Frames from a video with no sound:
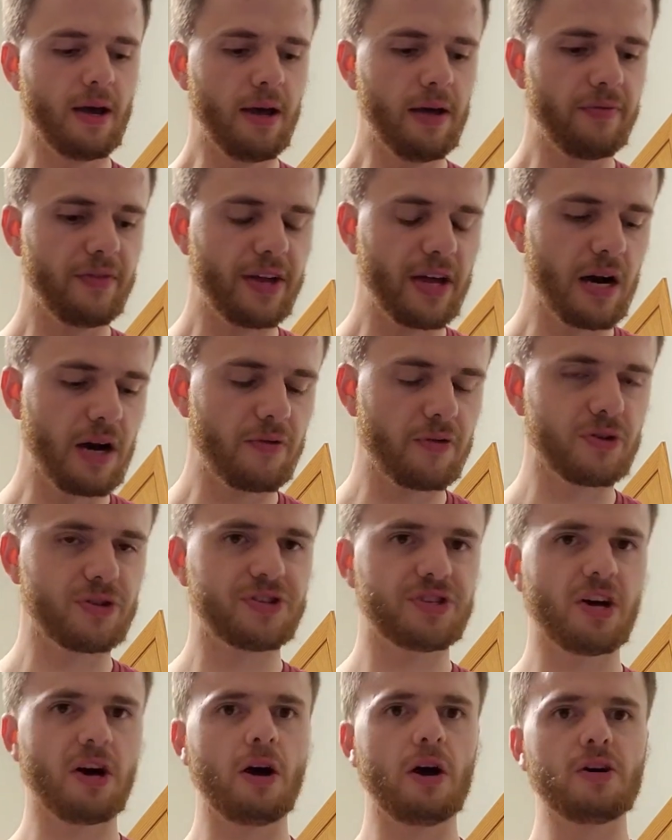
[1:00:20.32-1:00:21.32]
And the other
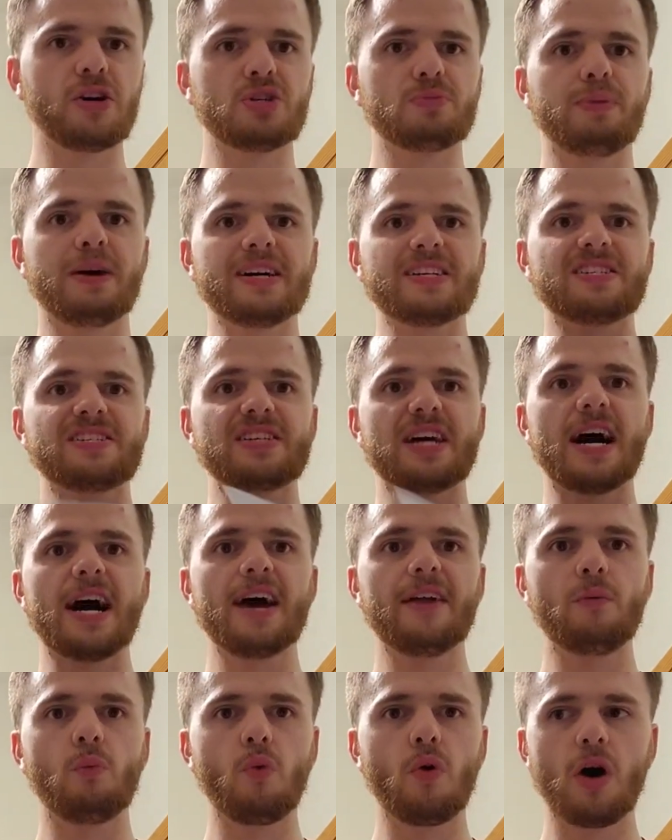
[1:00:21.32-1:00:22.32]
song is by
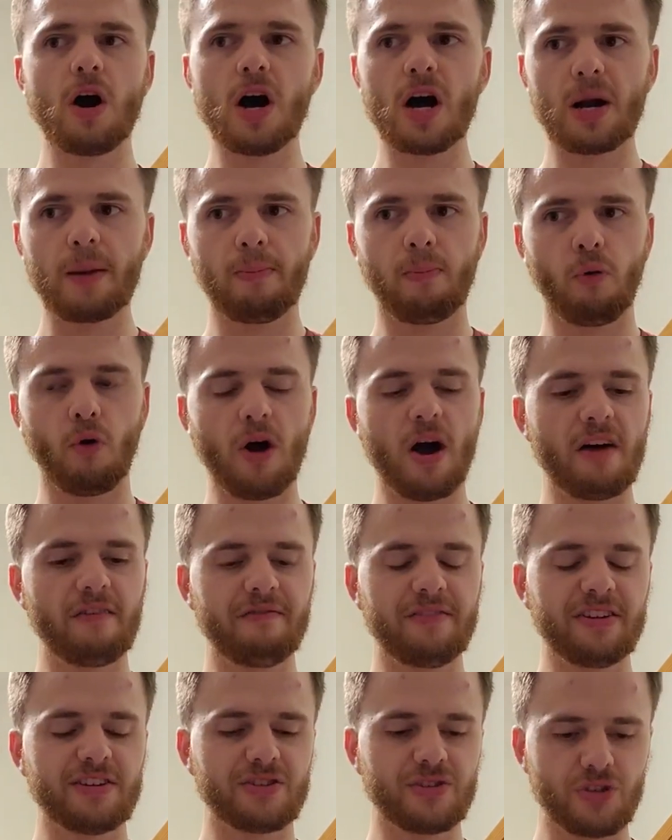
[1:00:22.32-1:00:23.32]
Sidewalk
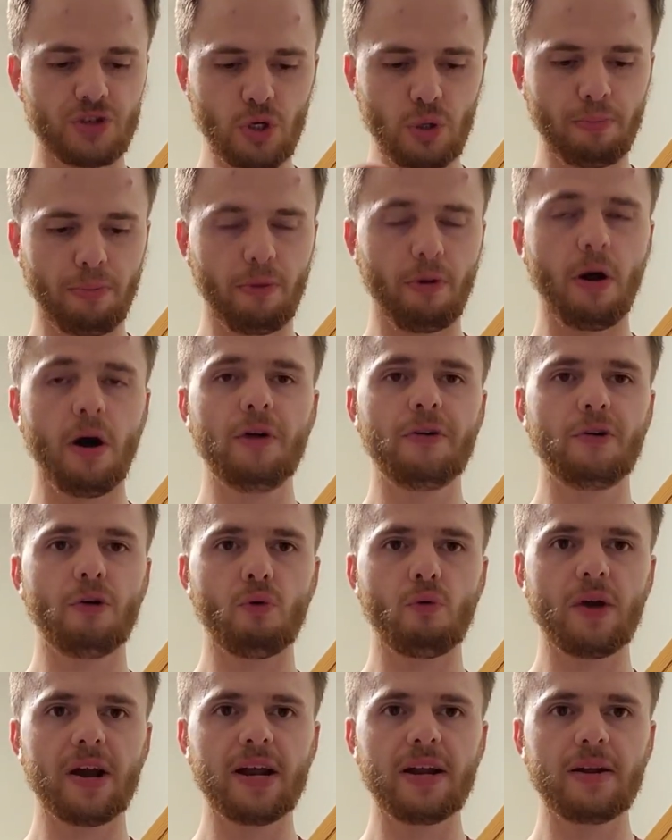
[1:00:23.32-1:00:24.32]
Prophet, super
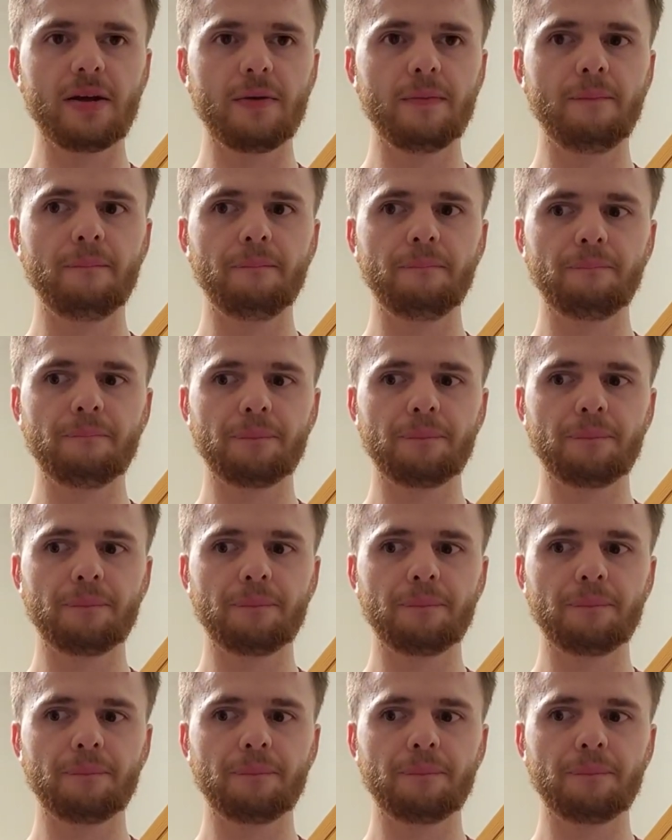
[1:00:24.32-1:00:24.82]
underrated.